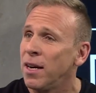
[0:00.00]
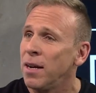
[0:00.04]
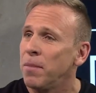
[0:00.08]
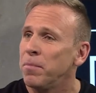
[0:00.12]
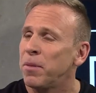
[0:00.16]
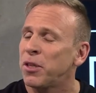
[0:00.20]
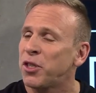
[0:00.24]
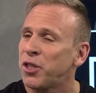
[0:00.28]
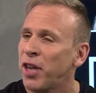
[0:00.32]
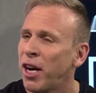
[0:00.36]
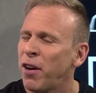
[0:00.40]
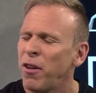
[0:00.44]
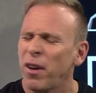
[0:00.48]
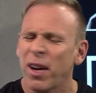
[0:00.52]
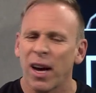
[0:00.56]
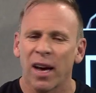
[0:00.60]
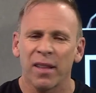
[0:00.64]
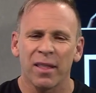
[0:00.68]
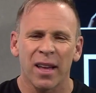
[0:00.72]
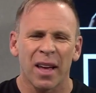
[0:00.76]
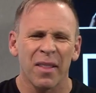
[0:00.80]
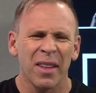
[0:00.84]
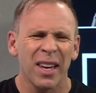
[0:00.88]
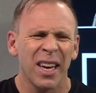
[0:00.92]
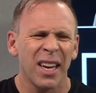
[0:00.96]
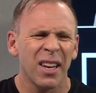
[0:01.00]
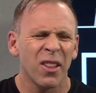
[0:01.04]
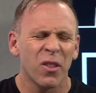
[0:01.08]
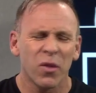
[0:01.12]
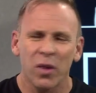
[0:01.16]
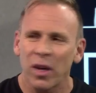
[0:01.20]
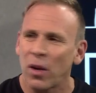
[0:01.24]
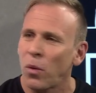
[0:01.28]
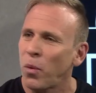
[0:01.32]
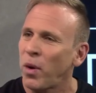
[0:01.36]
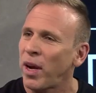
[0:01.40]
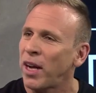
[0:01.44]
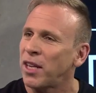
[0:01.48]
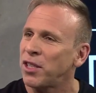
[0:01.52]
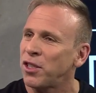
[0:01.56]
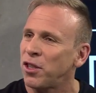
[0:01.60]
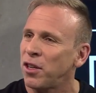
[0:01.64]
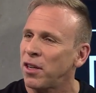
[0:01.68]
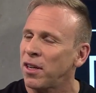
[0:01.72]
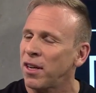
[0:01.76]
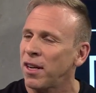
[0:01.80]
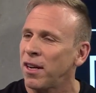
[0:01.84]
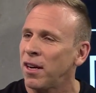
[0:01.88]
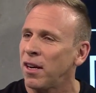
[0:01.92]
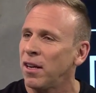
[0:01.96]
But generally, I think in 3 weeks,
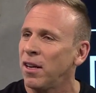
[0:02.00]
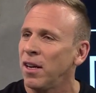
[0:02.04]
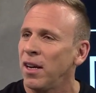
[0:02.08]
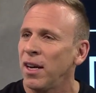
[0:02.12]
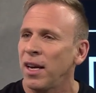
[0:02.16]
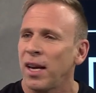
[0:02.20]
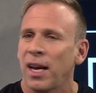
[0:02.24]
you know,